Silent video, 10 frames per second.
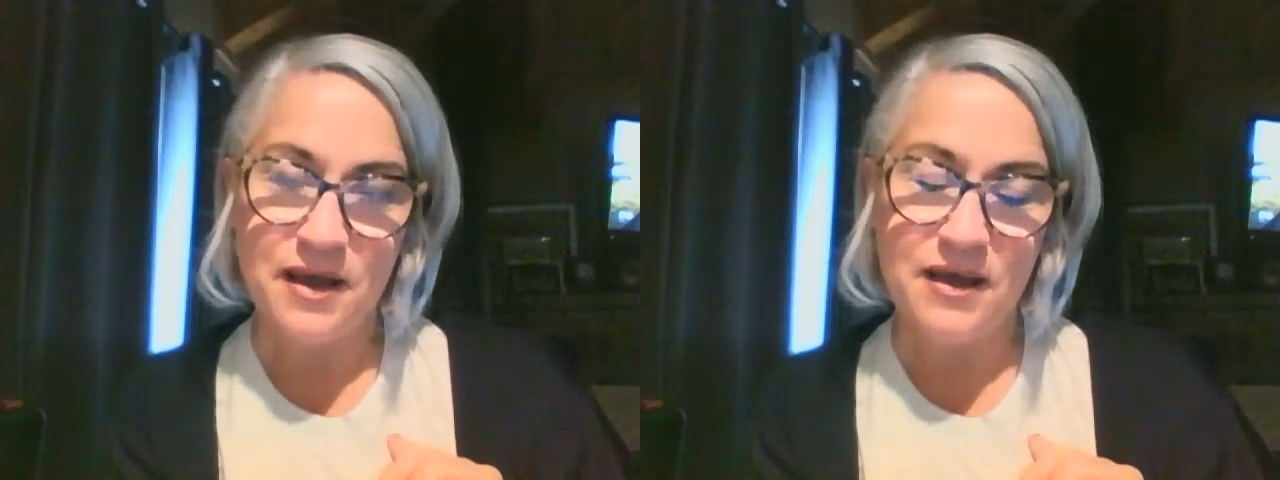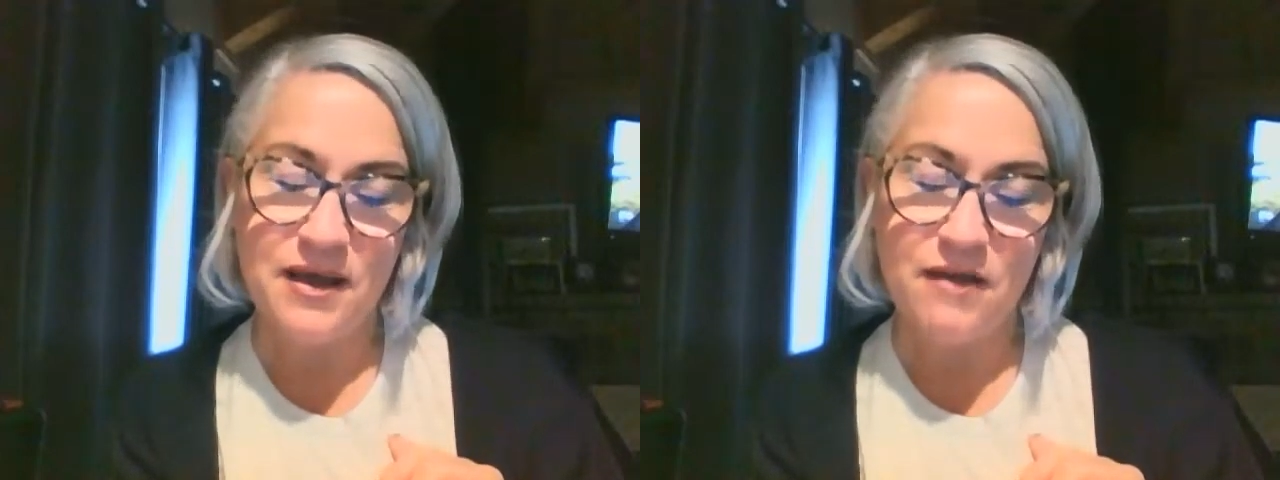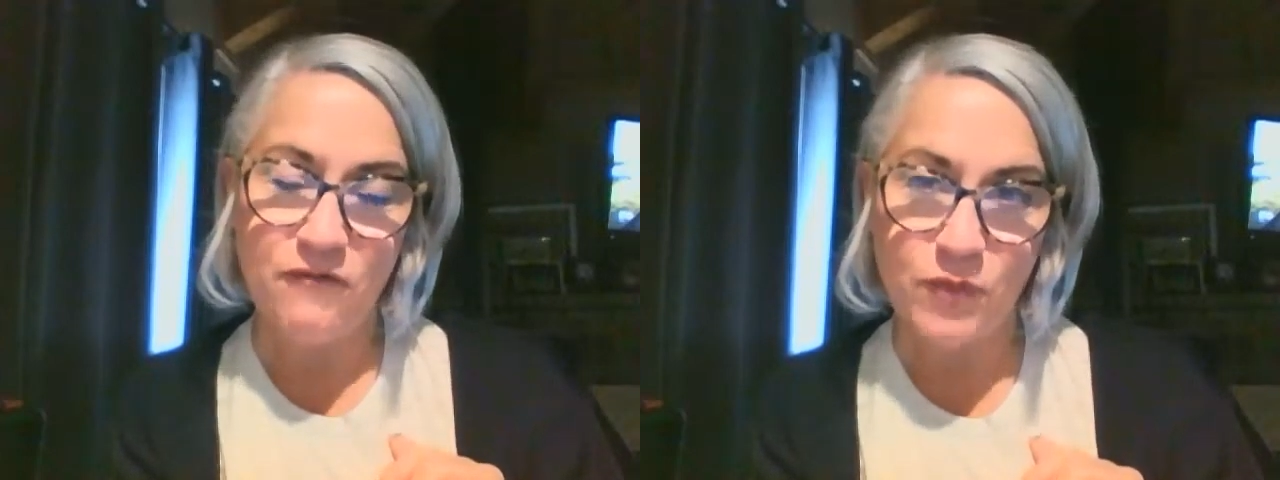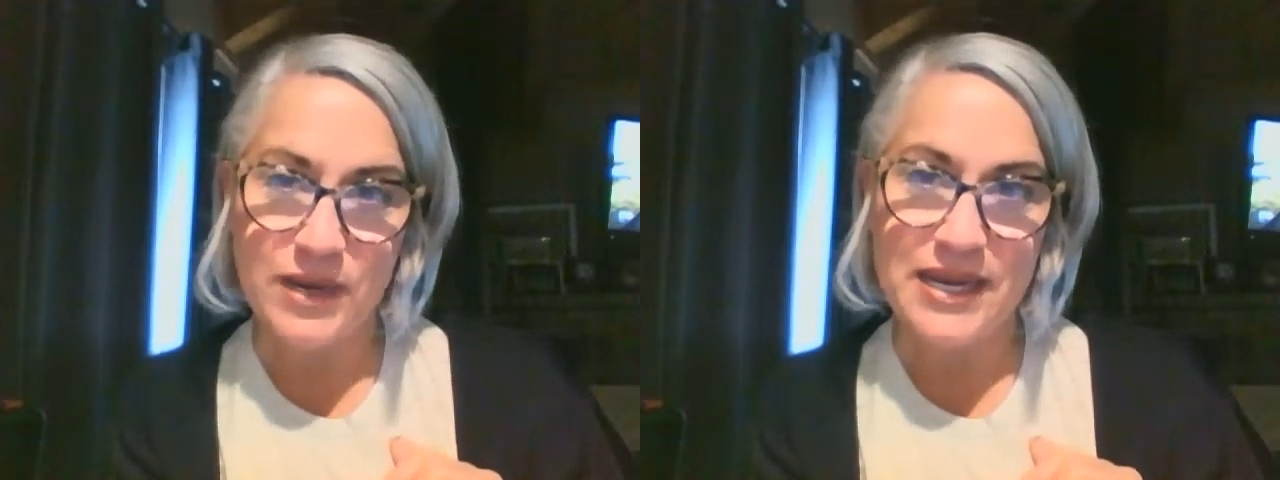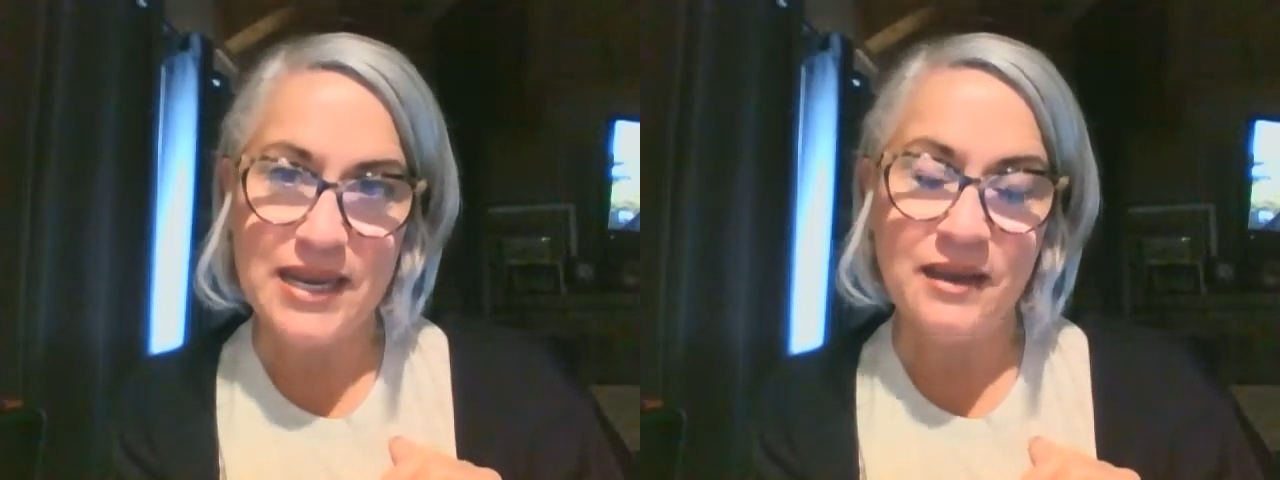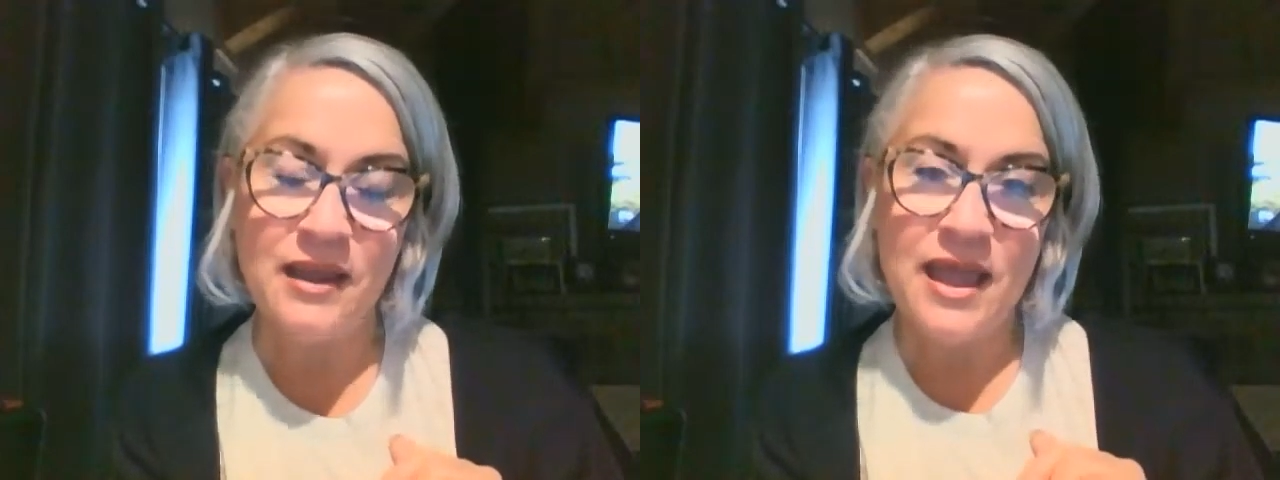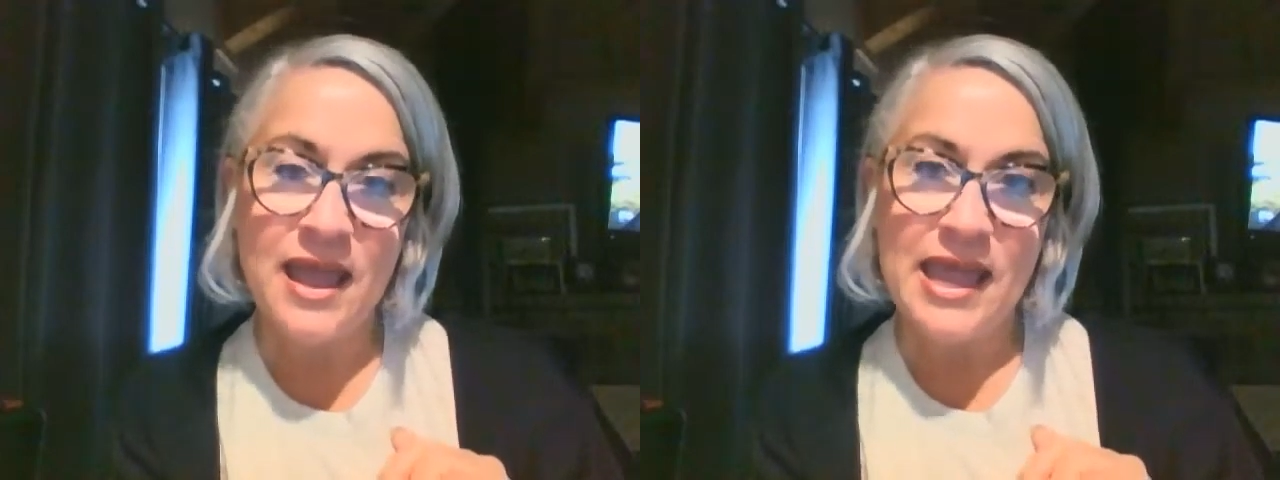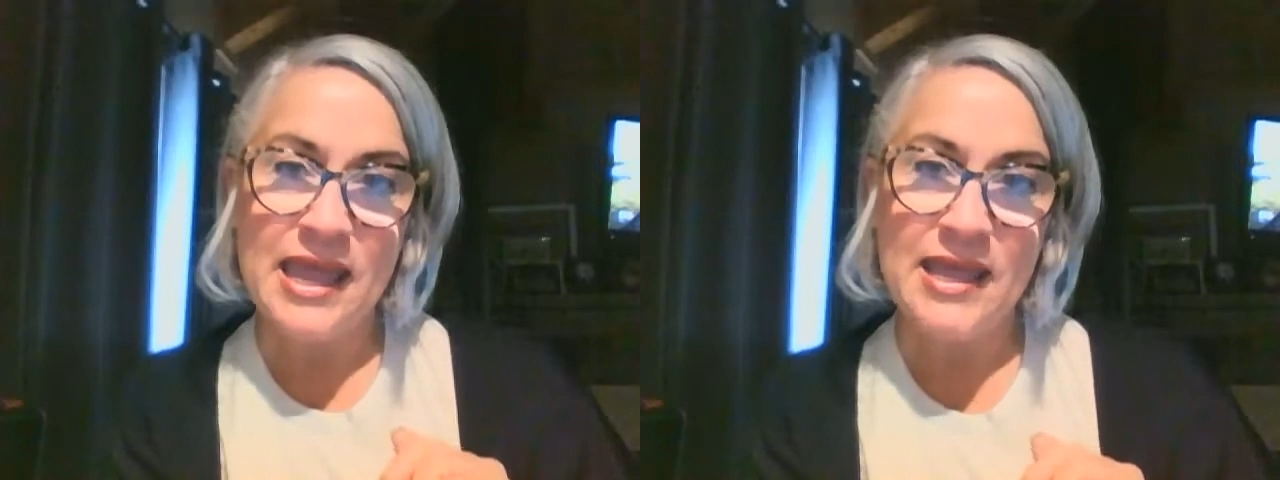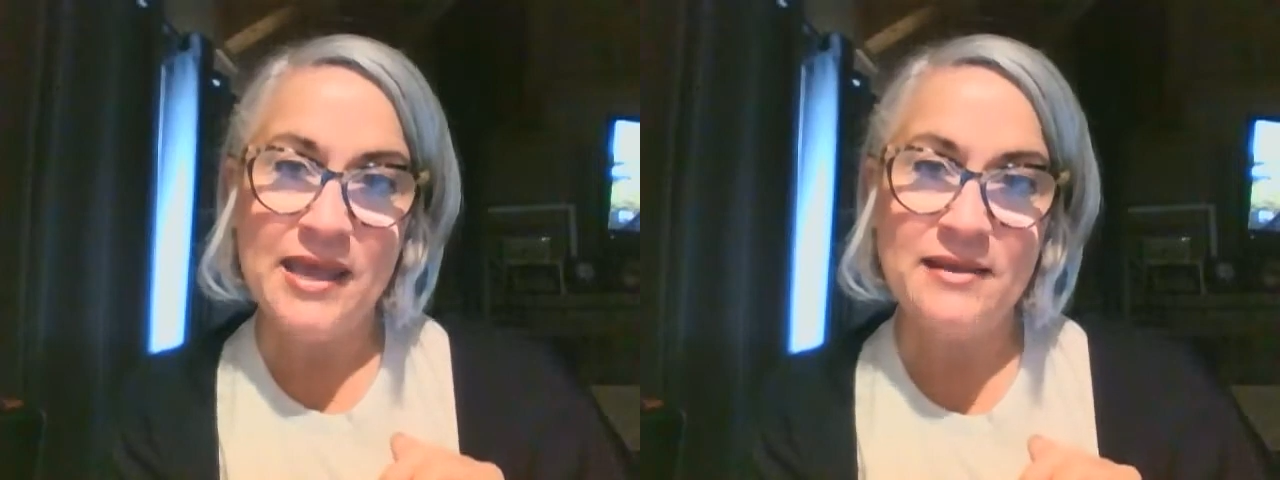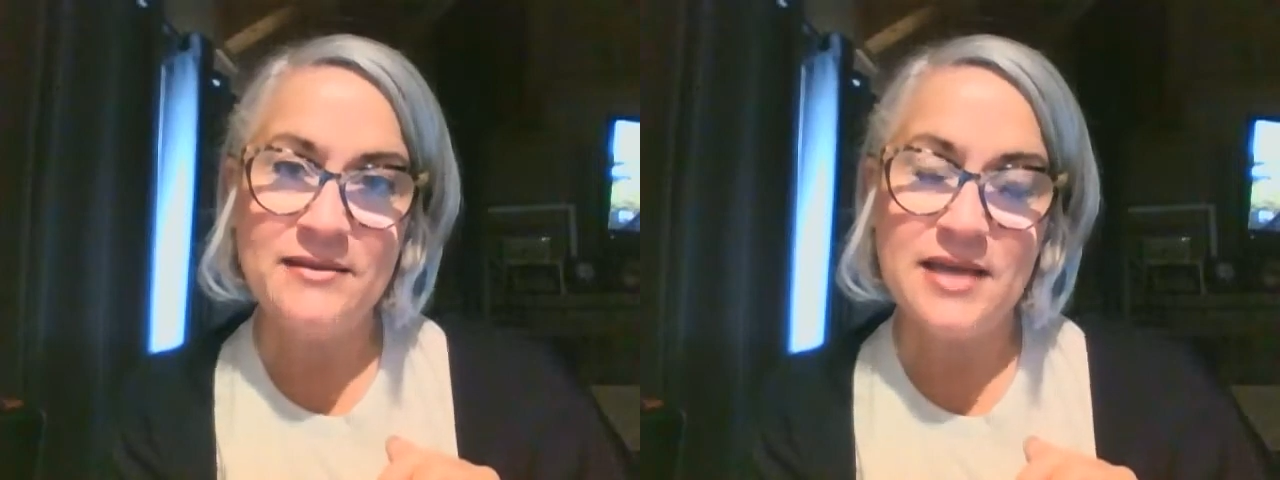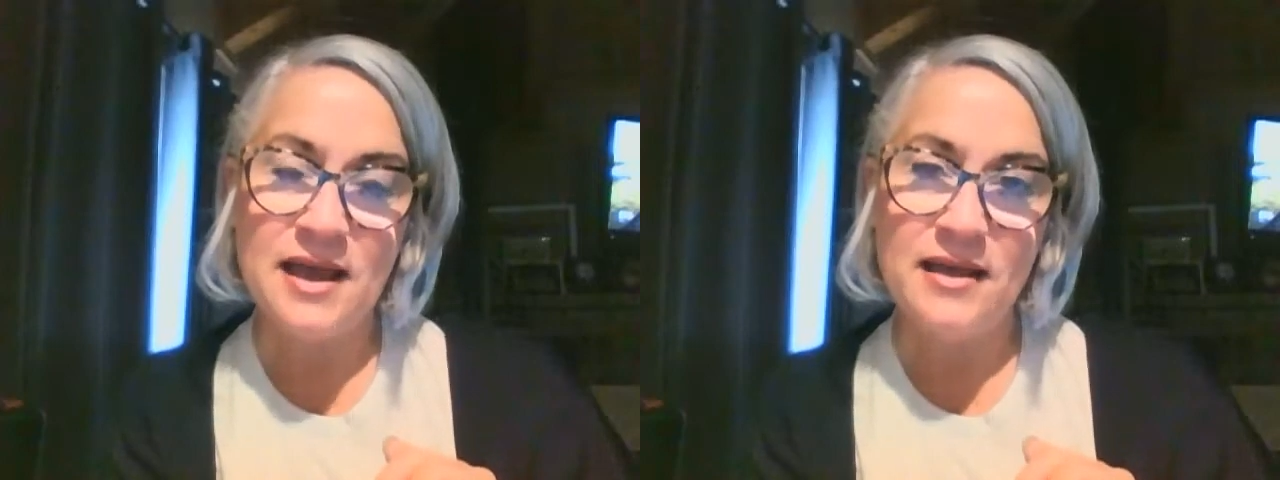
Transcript: of reading and